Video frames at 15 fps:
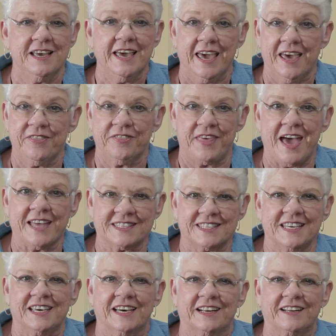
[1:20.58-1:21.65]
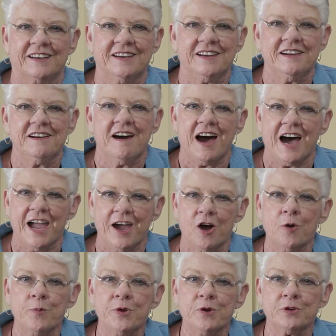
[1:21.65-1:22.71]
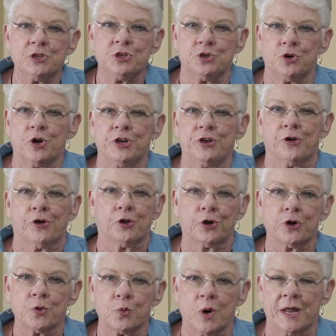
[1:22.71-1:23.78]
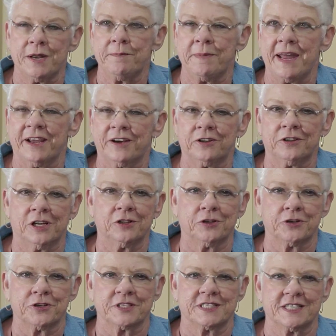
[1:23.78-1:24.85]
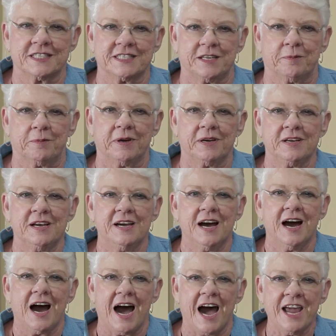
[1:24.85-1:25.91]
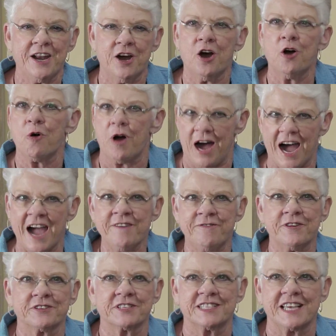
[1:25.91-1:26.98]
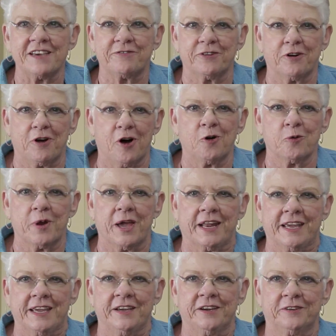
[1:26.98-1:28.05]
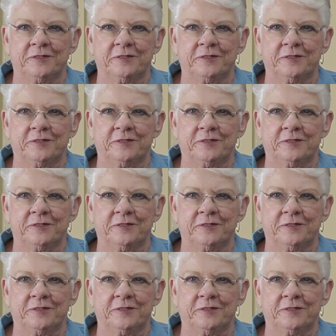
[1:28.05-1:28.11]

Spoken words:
And that's it. I hope you enjoy your Alert1 medical alert system. I know I feel safer already.